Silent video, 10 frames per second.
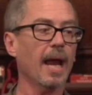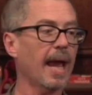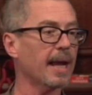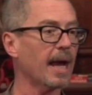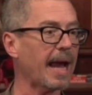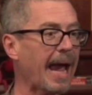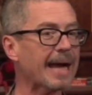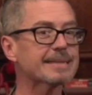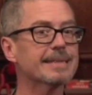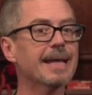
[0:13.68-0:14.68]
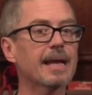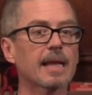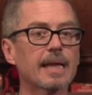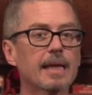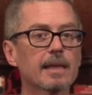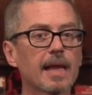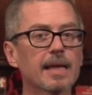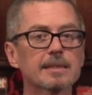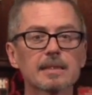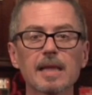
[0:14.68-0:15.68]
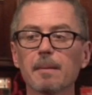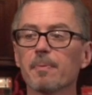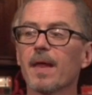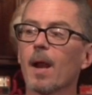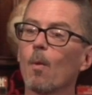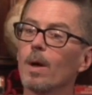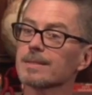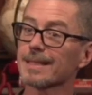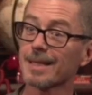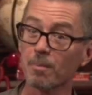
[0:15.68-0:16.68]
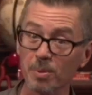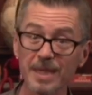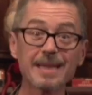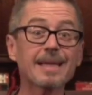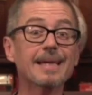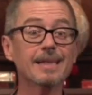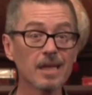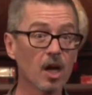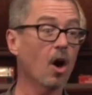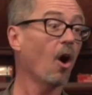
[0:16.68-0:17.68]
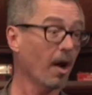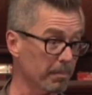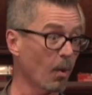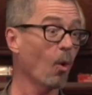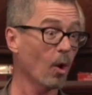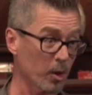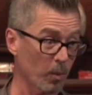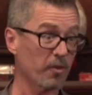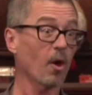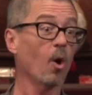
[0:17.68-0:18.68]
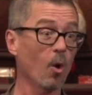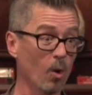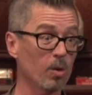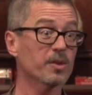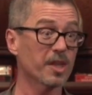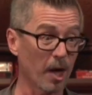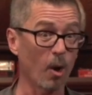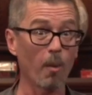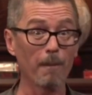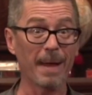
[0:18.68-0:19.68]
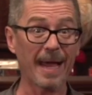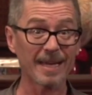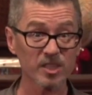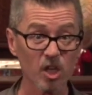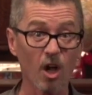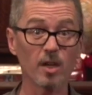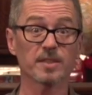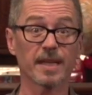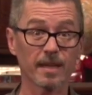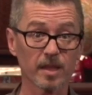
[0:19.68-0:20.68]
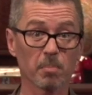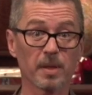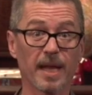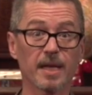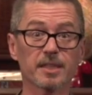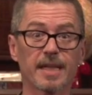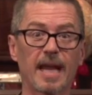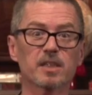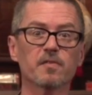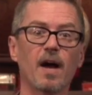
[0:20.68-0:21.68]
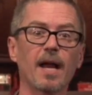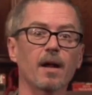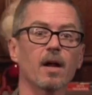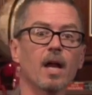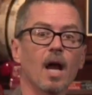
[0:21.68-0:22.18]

And I accidentally let it slip that I wasn't completely on board with the whole, man is causing the planet to catch fire.